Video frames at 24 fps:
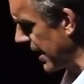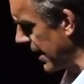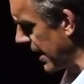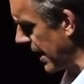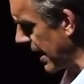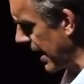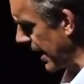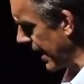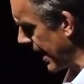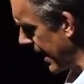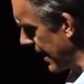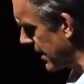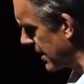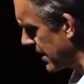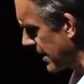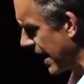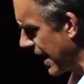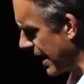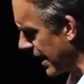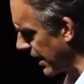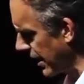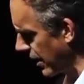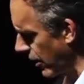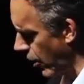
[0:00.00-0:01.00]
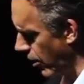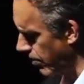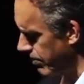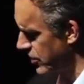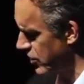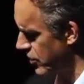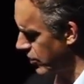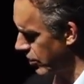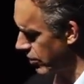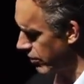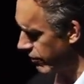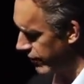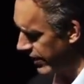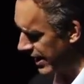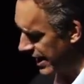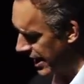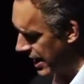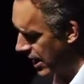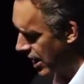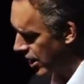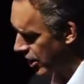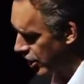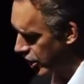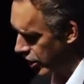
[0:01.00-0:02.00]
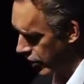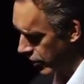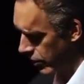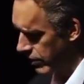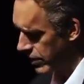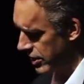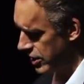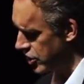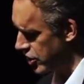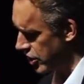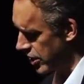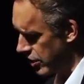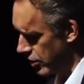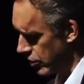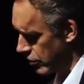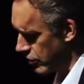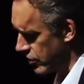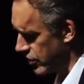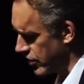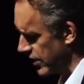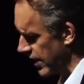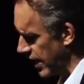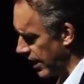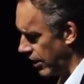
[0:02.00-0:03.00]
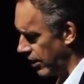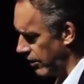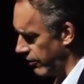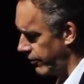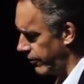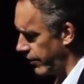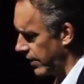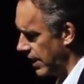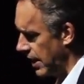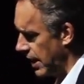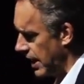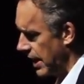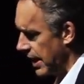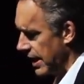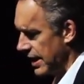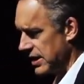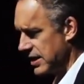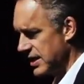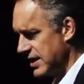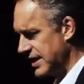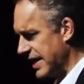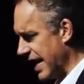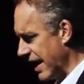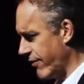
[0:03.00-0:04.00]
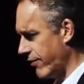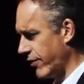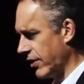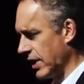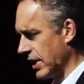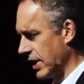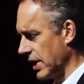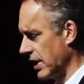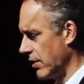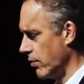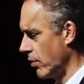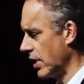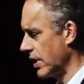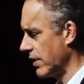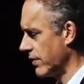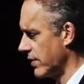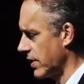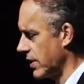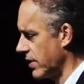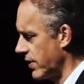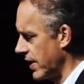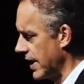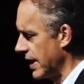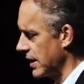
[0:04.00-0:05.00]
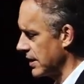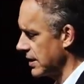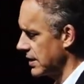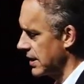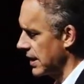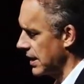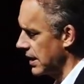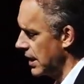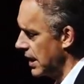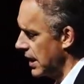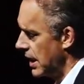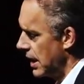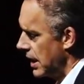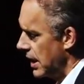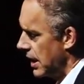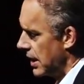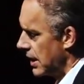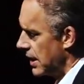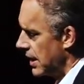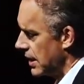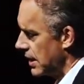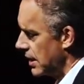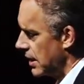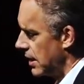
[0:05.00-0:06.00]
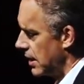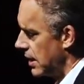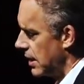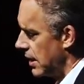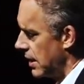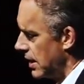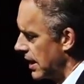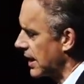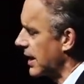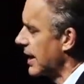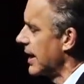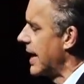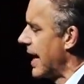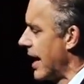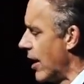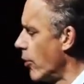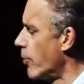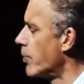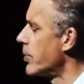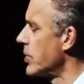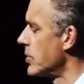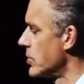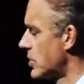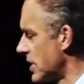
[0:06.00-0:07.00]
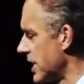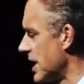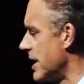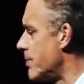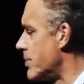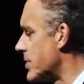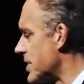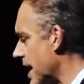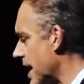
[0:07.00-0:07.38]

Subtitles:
against that, and observing courage in yourself is definitely one of the things that can help you sleep